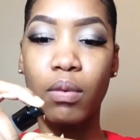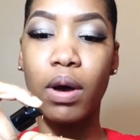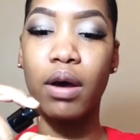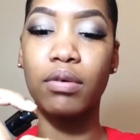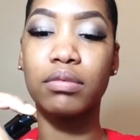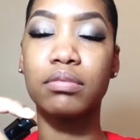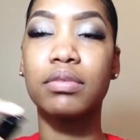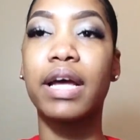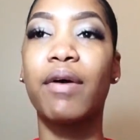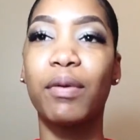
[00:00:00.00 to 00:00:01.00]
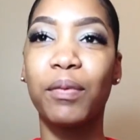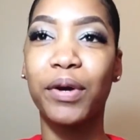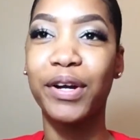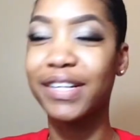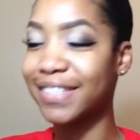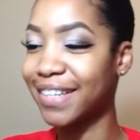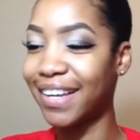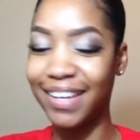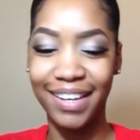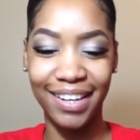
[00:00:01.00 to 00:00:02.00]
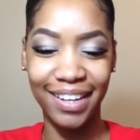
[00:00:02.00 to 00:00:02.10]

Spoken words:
Wow, now it works.